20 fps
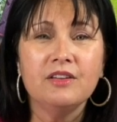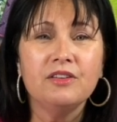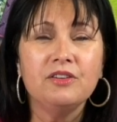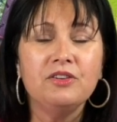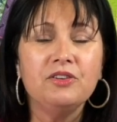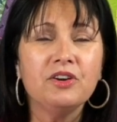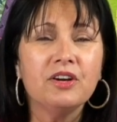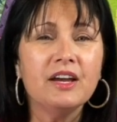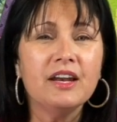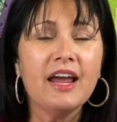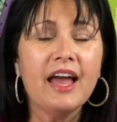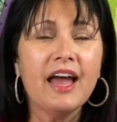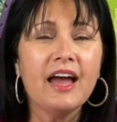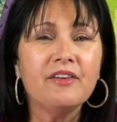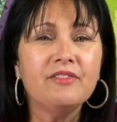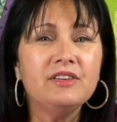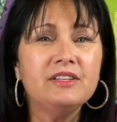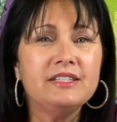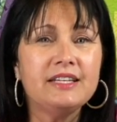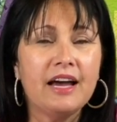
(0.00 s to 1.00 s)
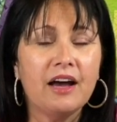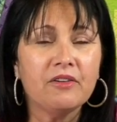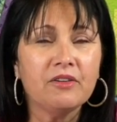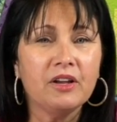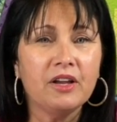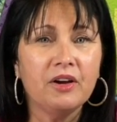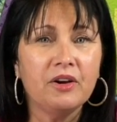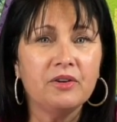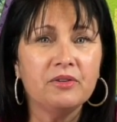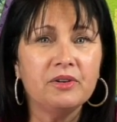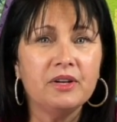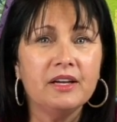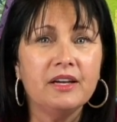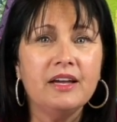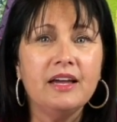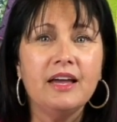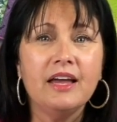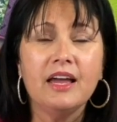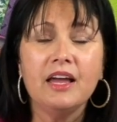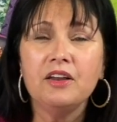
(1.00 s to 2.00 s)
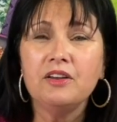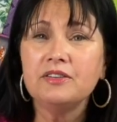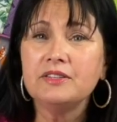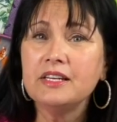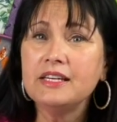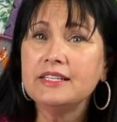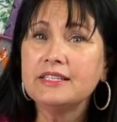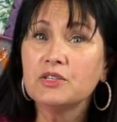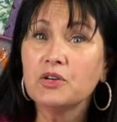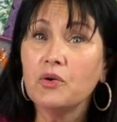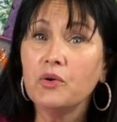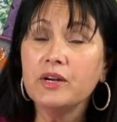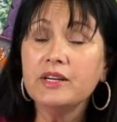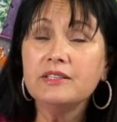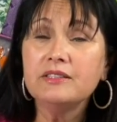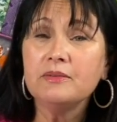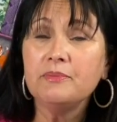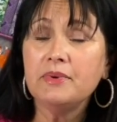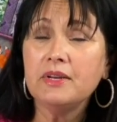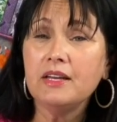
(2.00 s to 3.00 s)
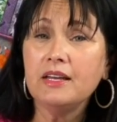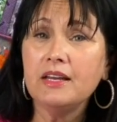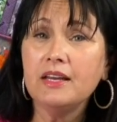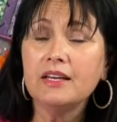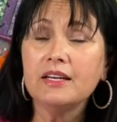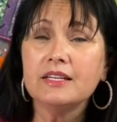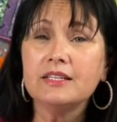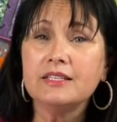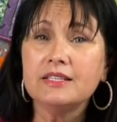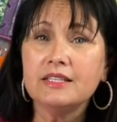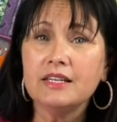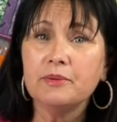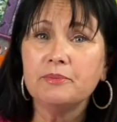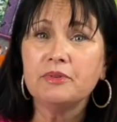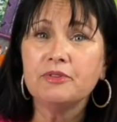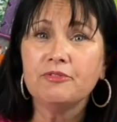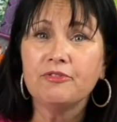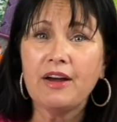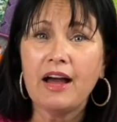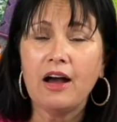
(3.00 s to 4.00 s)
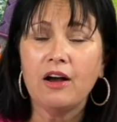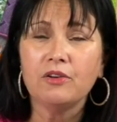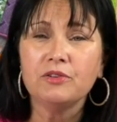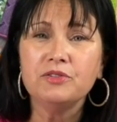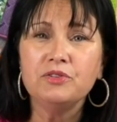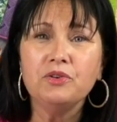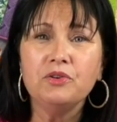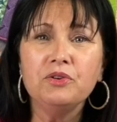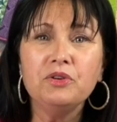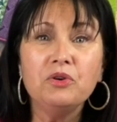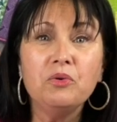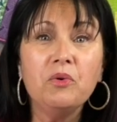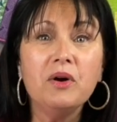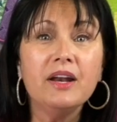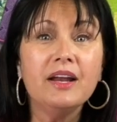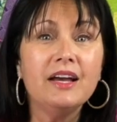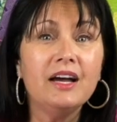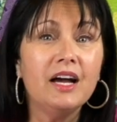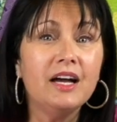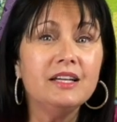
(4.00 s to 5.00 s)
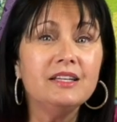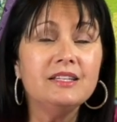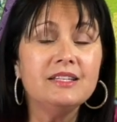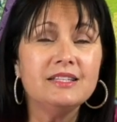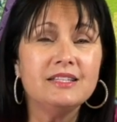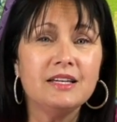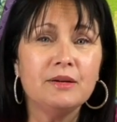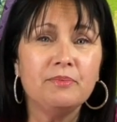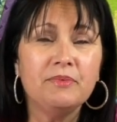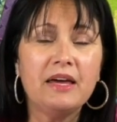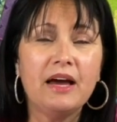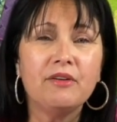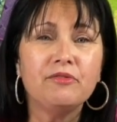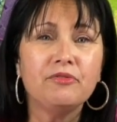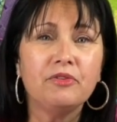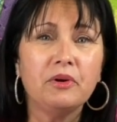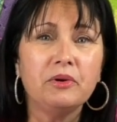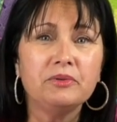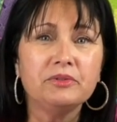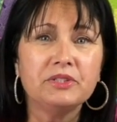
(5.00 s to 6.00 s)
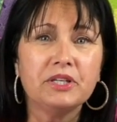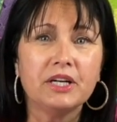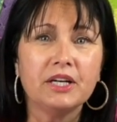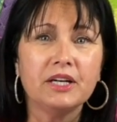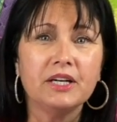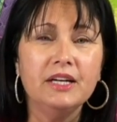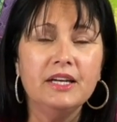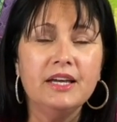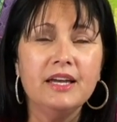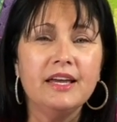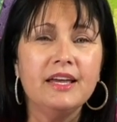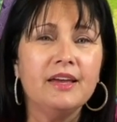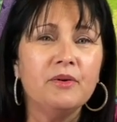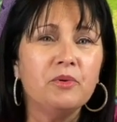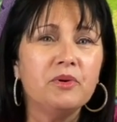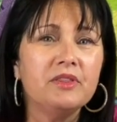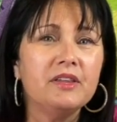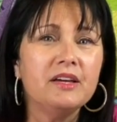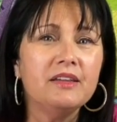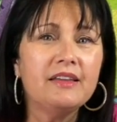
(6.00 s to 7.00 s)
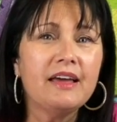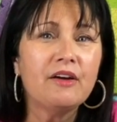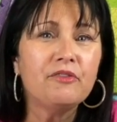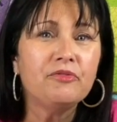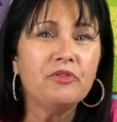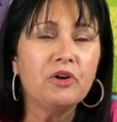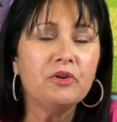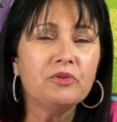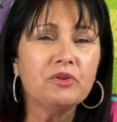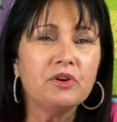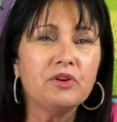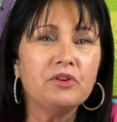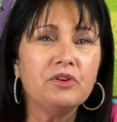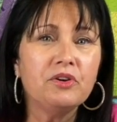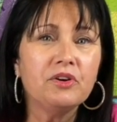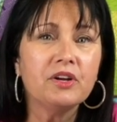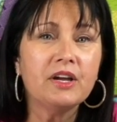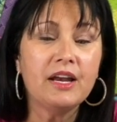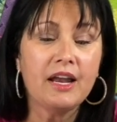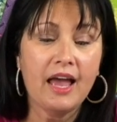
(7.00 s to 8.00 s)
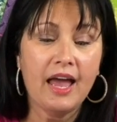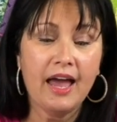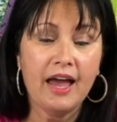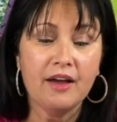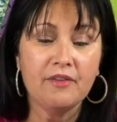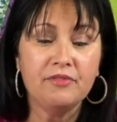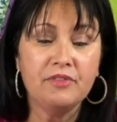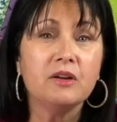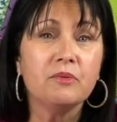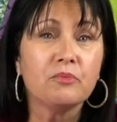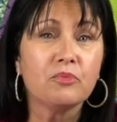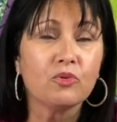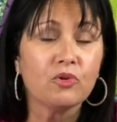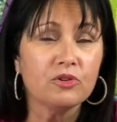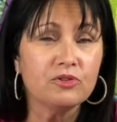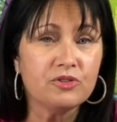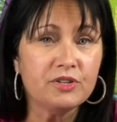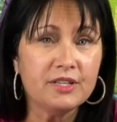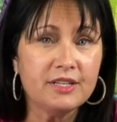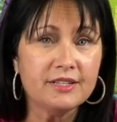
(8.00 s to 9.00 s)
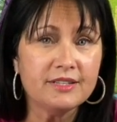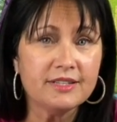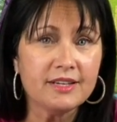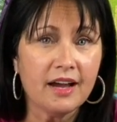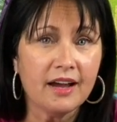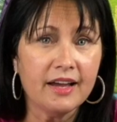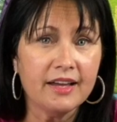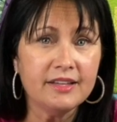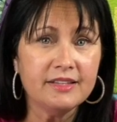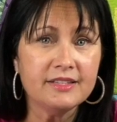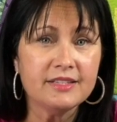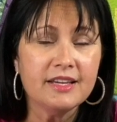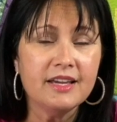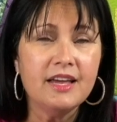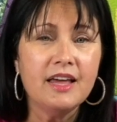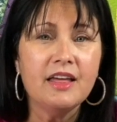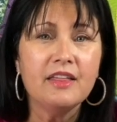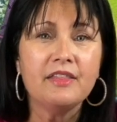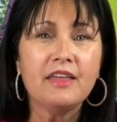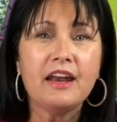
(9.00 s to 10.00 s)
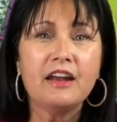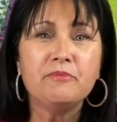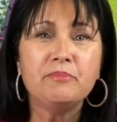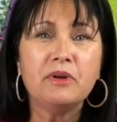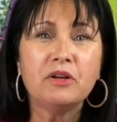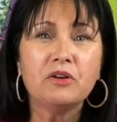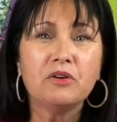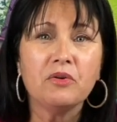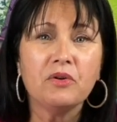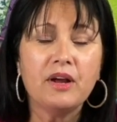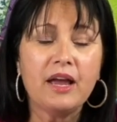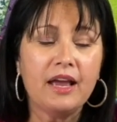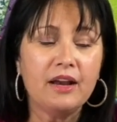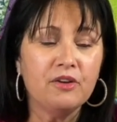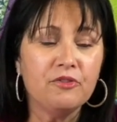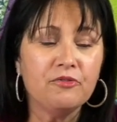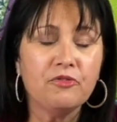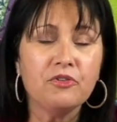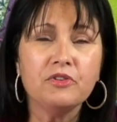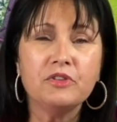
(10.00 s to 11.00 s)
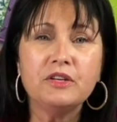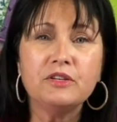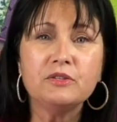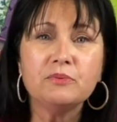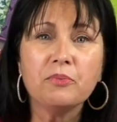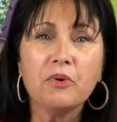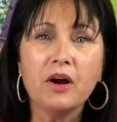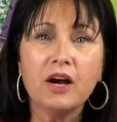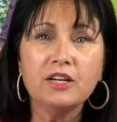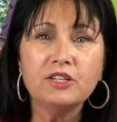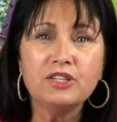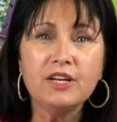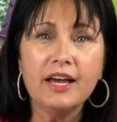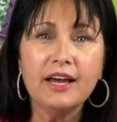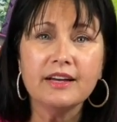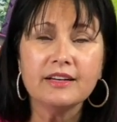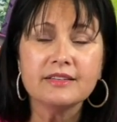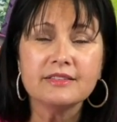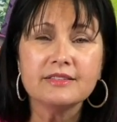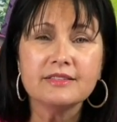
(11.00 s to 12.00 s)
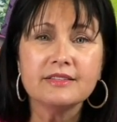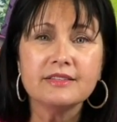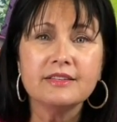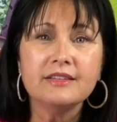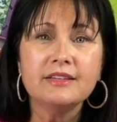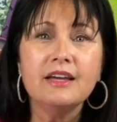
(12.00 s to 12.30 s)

you're going to have a download, and it's going to be in a zipped file. So you'll want to unzip that folder. Within that folder, you're going to have embroidery designs that have been created for these projects.